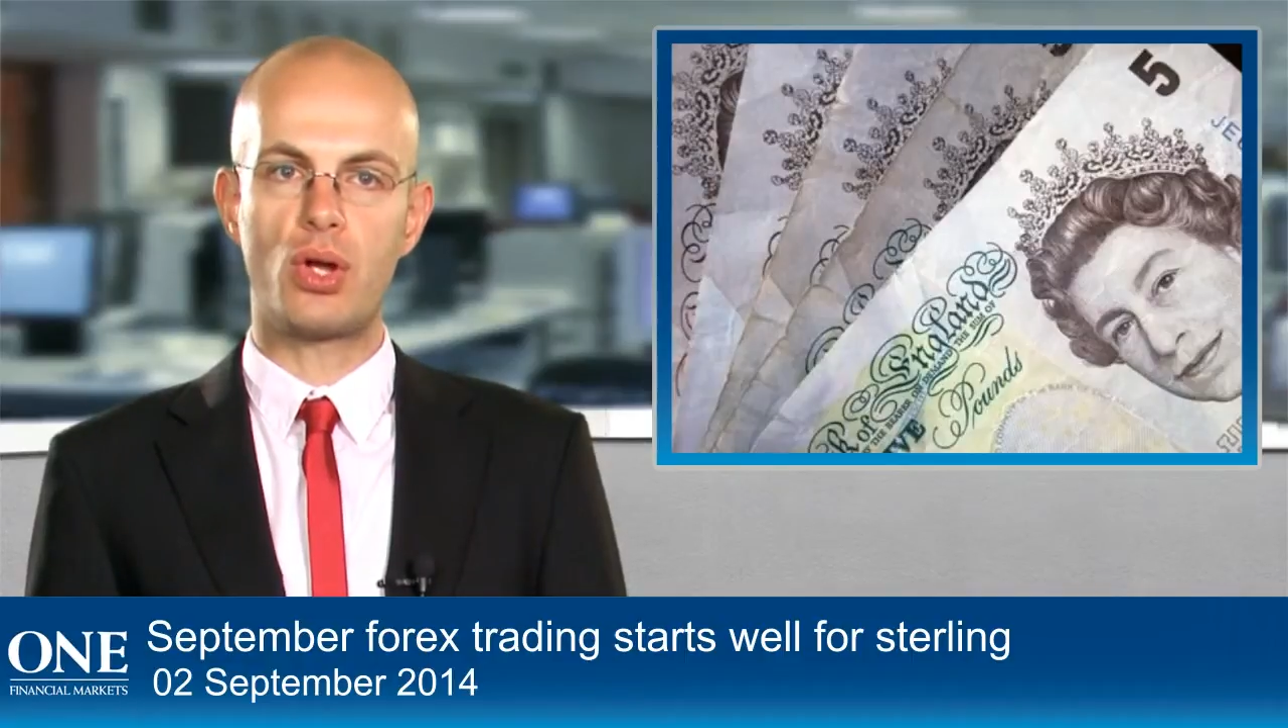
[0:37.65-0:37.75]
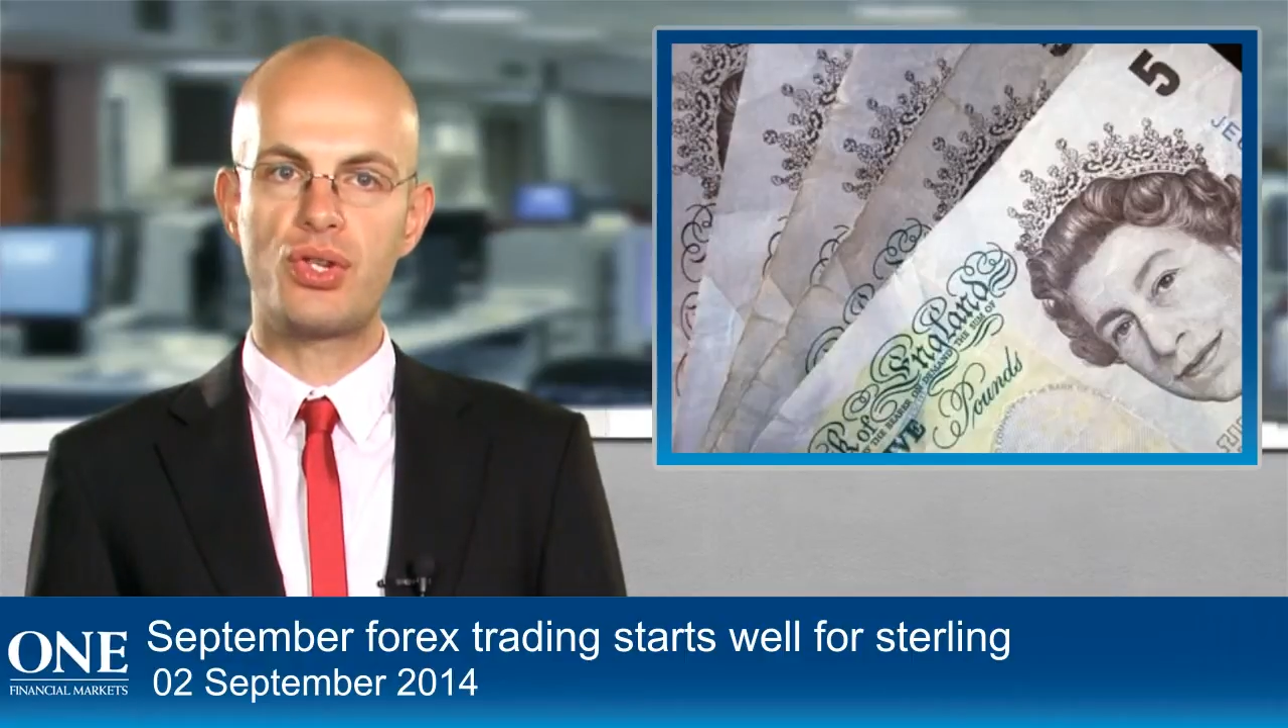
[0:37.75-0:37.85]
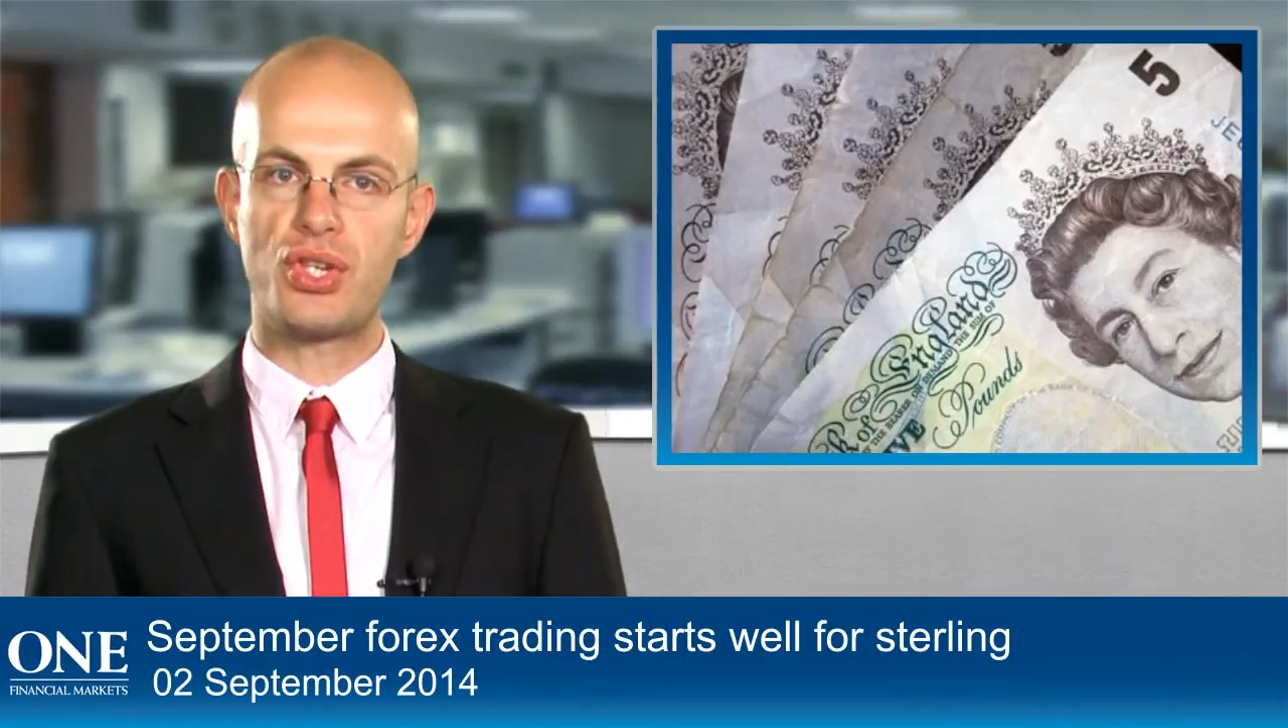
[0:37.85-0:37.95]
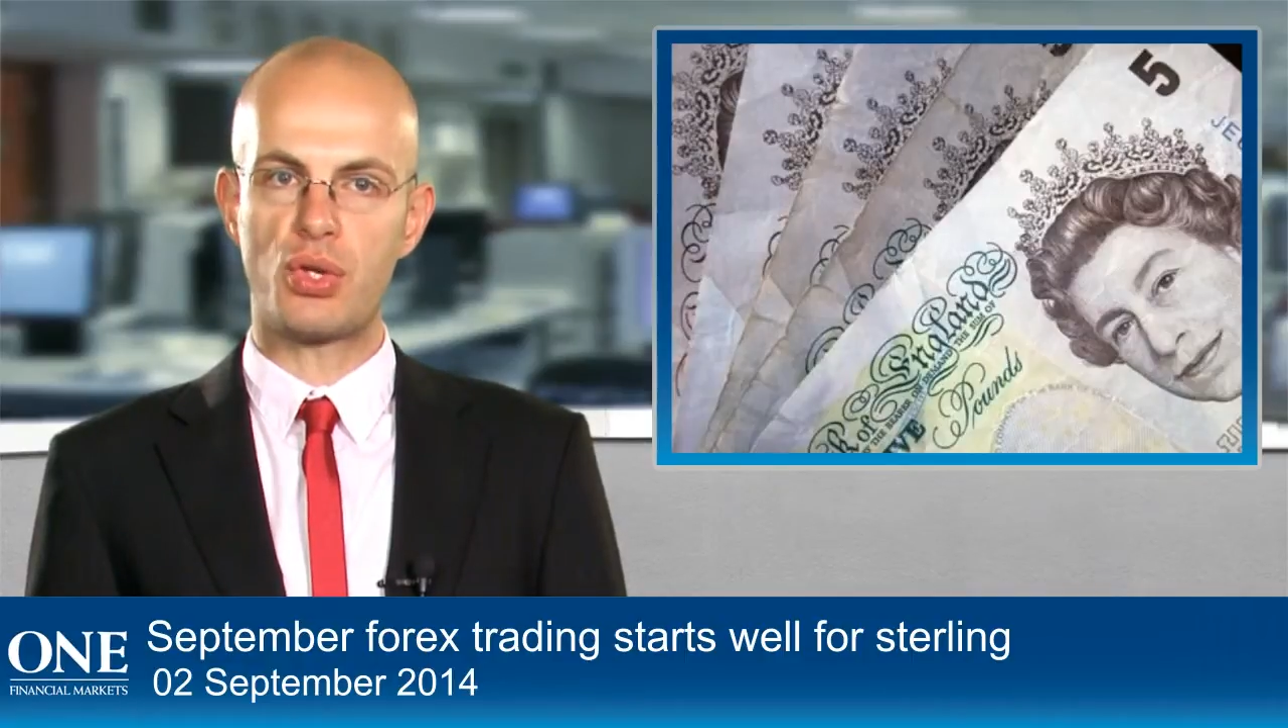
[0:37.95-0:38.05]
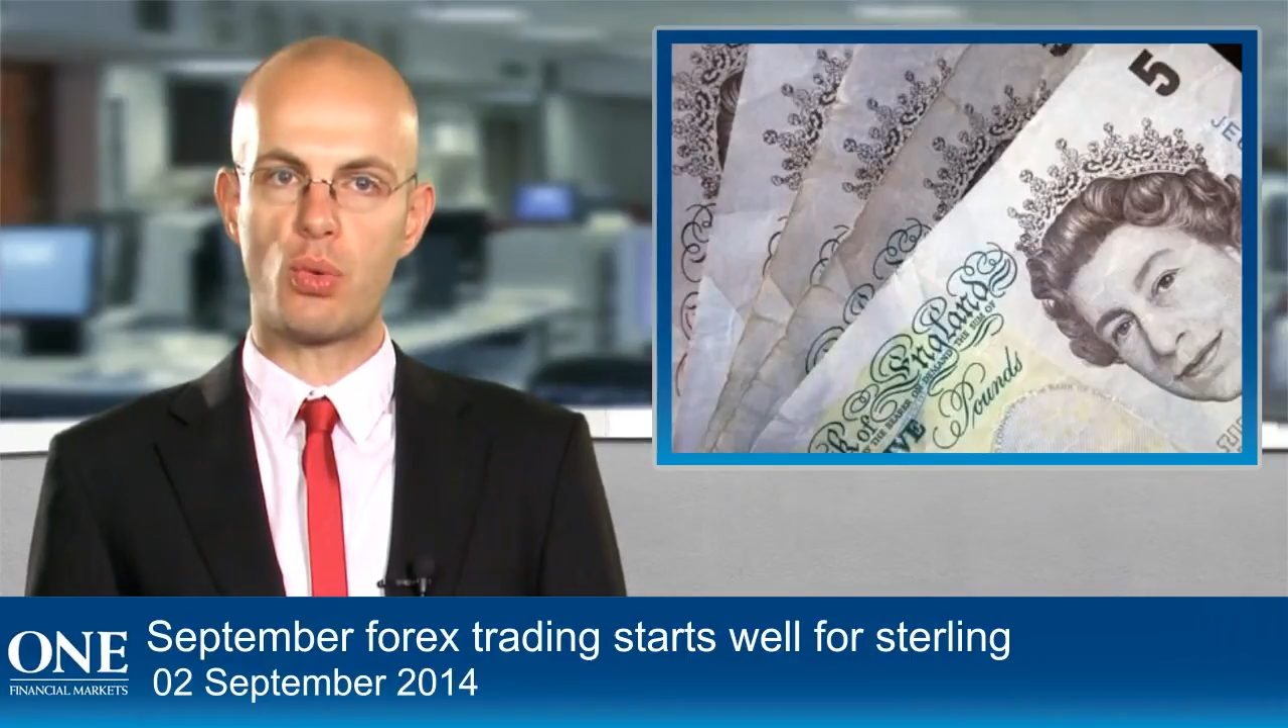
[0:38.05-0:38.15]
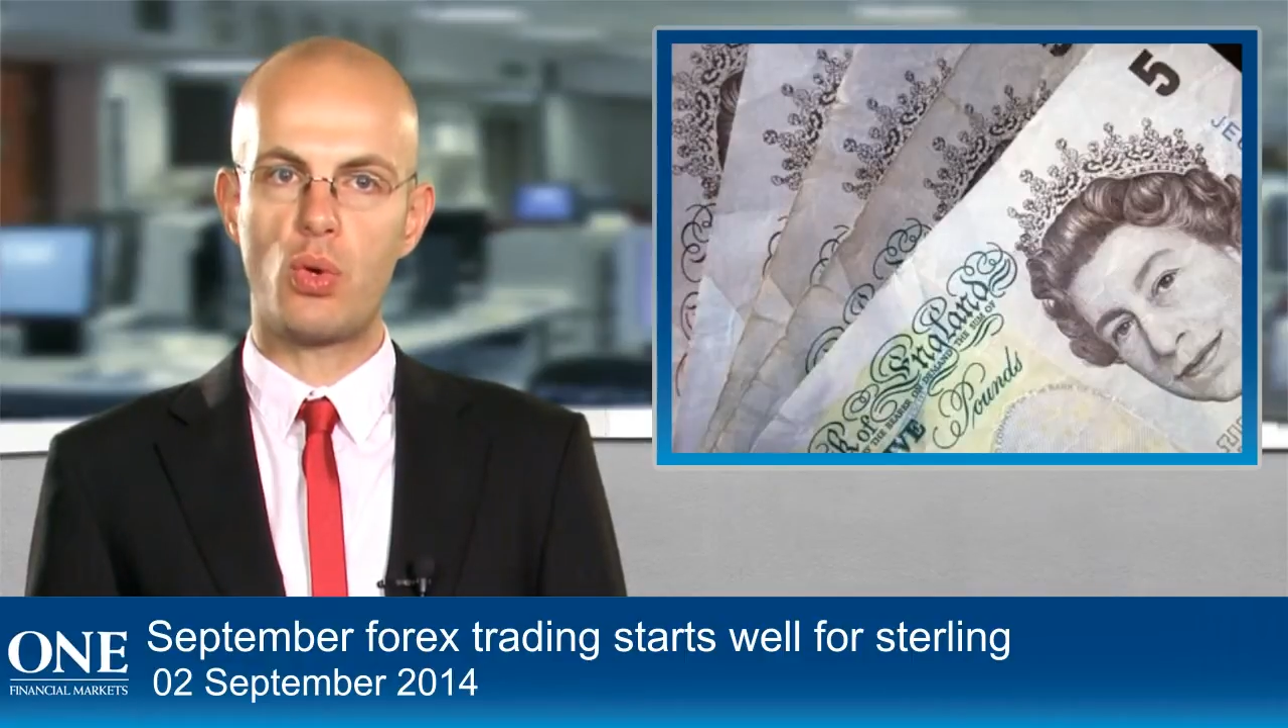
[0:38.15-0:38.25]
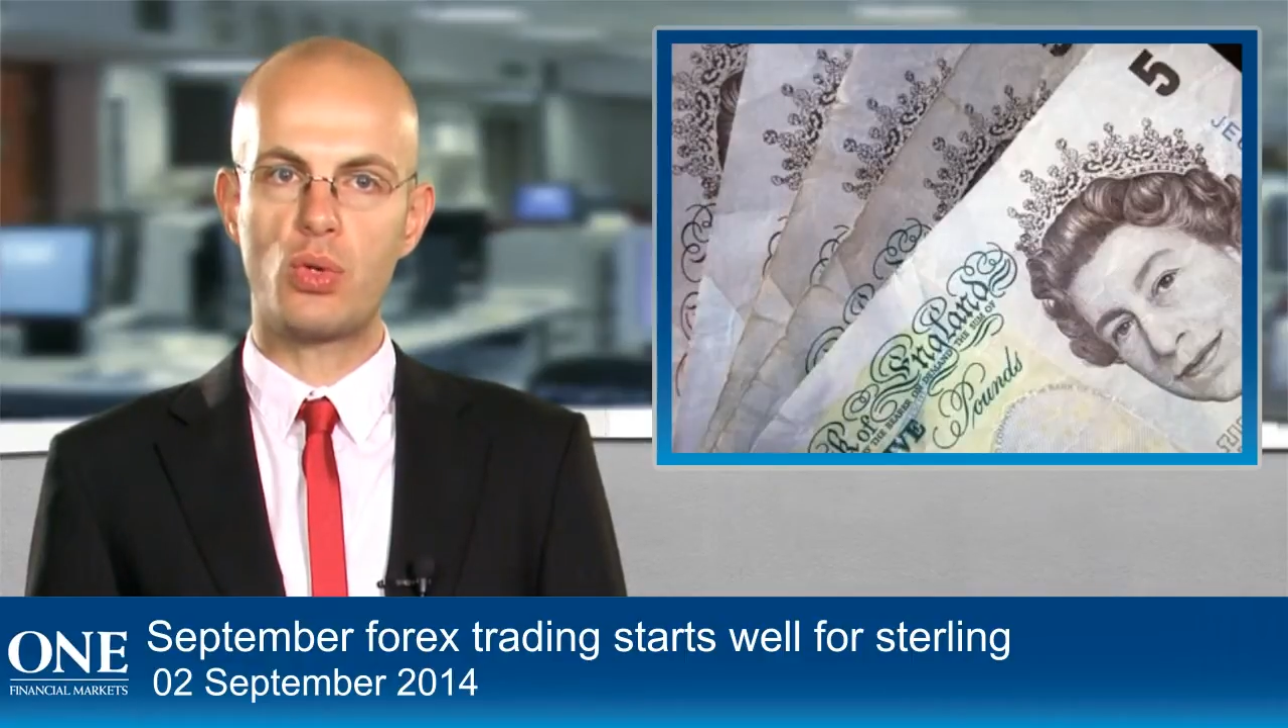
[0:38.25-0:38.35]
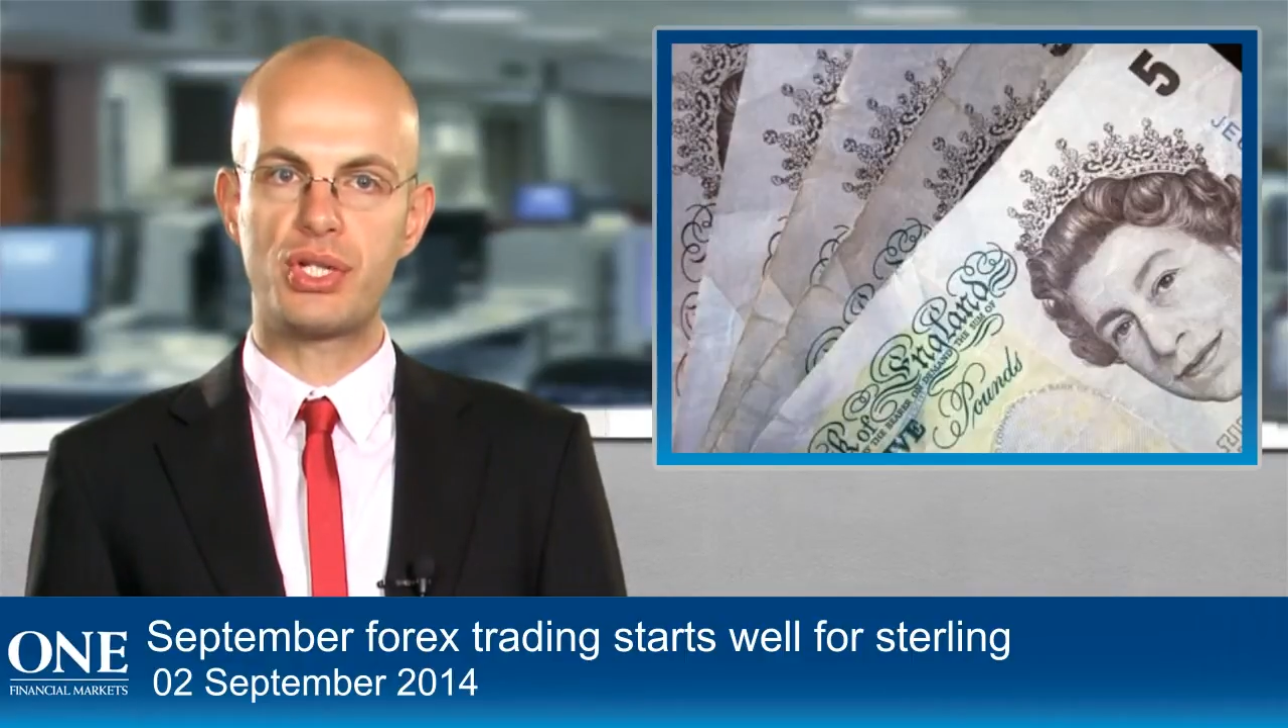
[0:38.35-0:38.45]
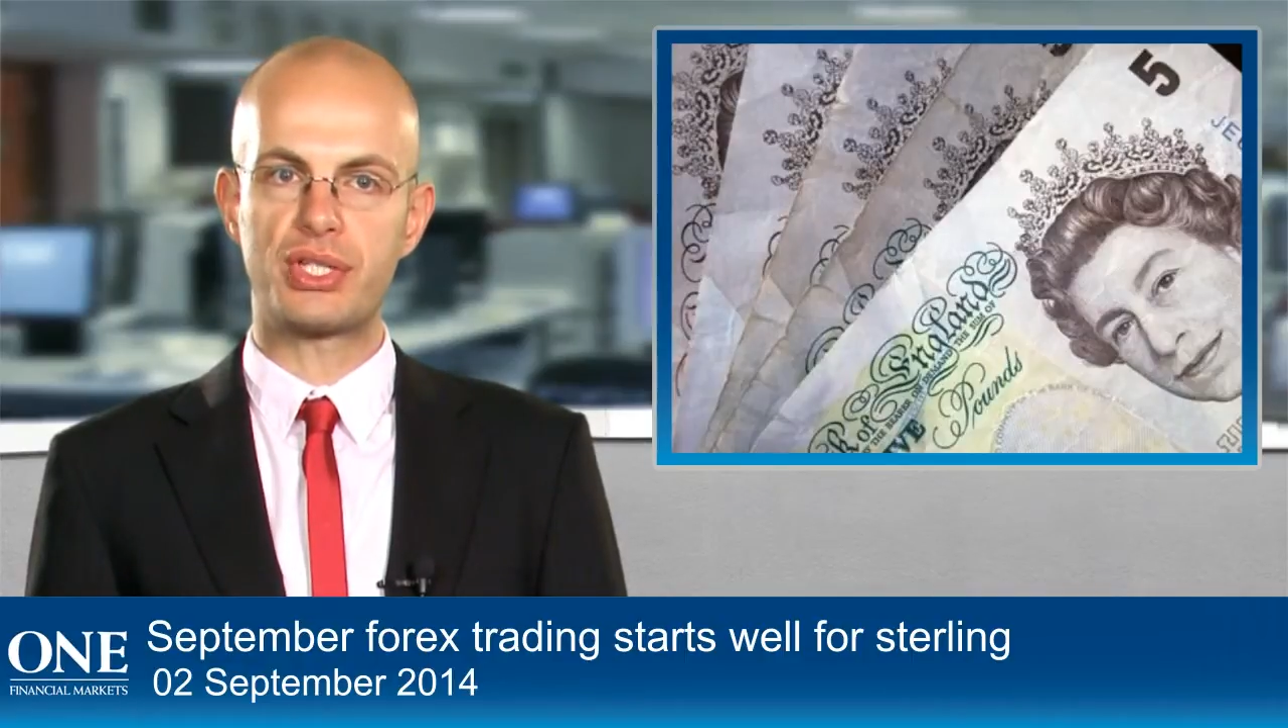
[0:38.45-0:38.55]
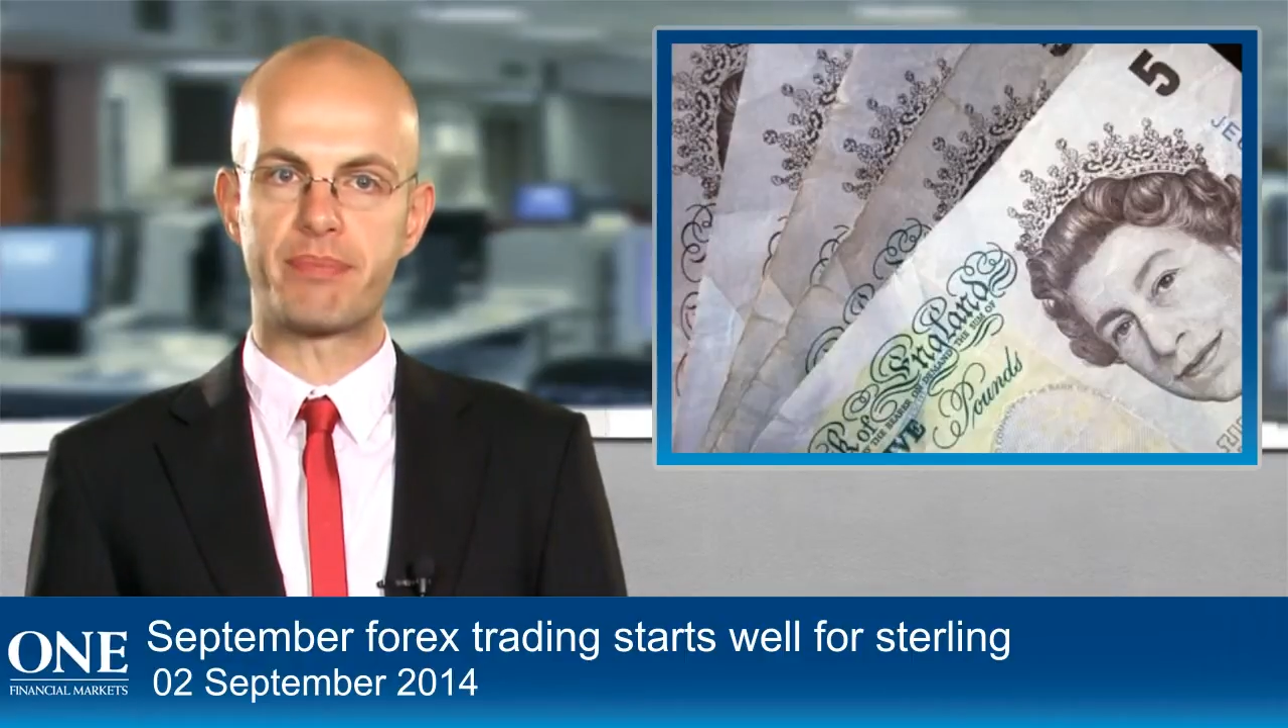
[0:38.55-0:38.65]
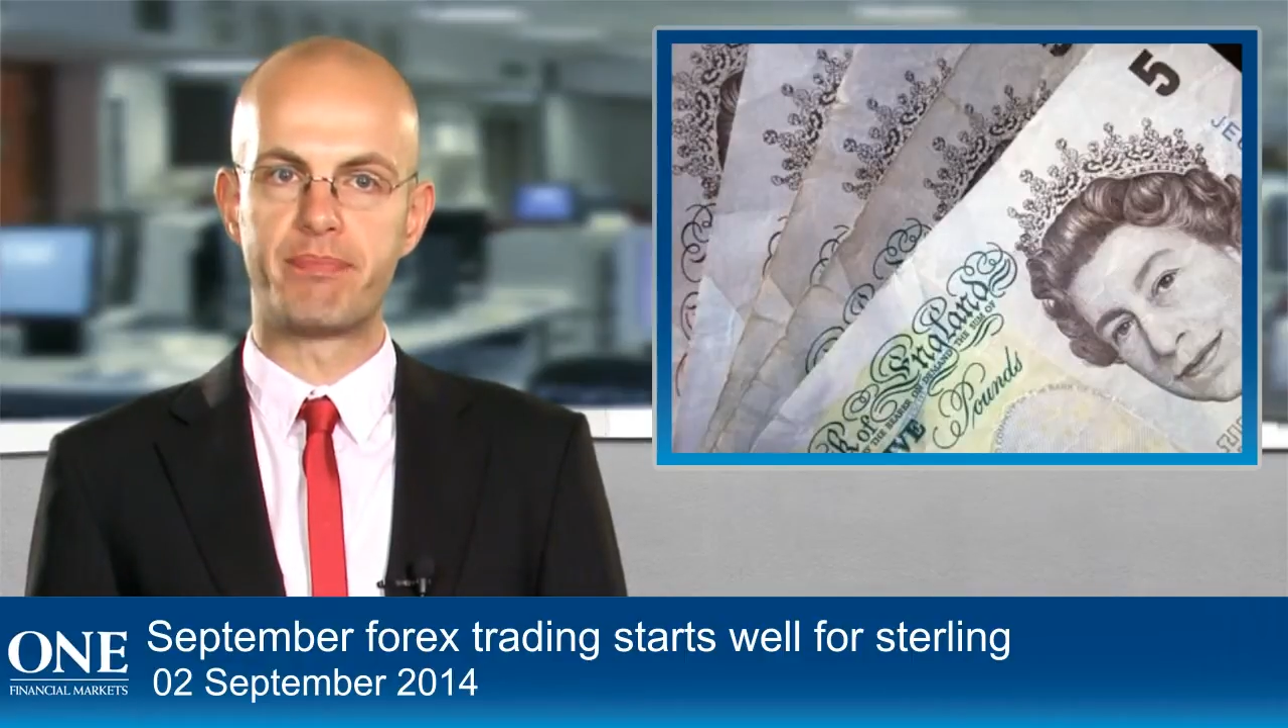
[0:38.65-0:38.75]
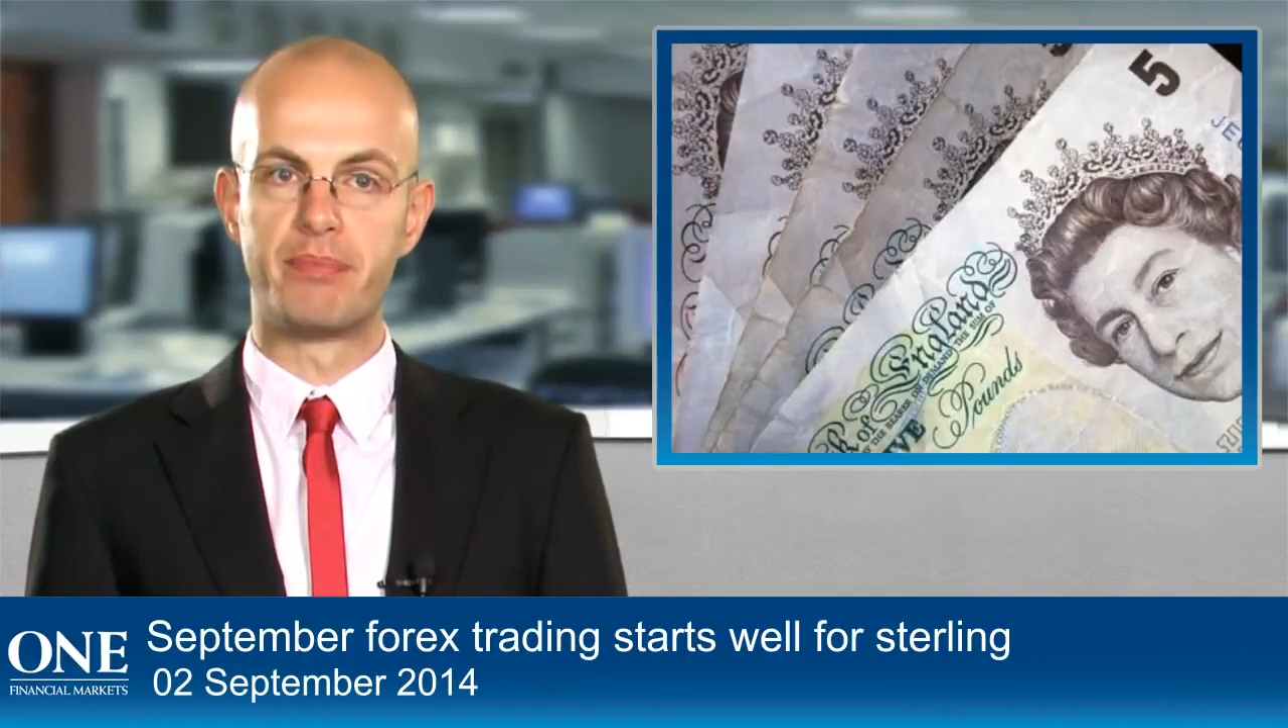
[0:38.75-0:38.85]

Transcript: on new orders.